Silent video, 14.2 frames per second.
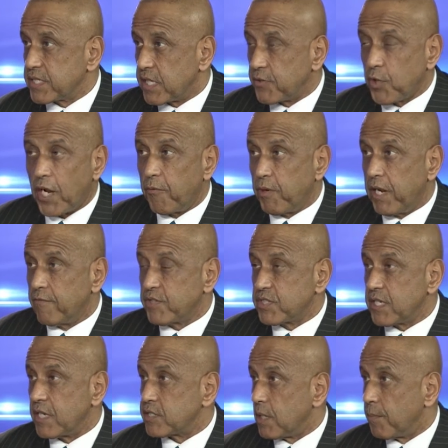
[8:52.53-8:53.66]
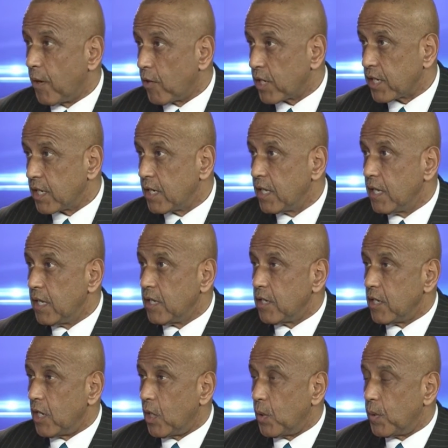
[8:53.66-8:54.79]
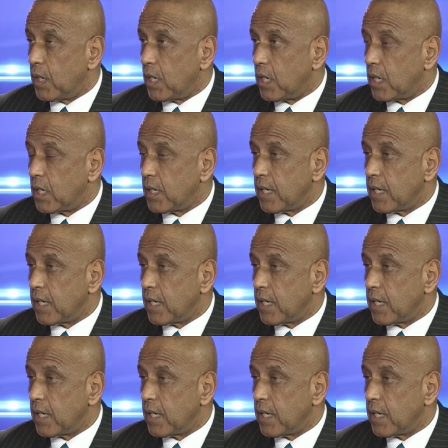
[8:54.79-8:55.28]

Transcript: things I thought I would never see as an American. You know, uh,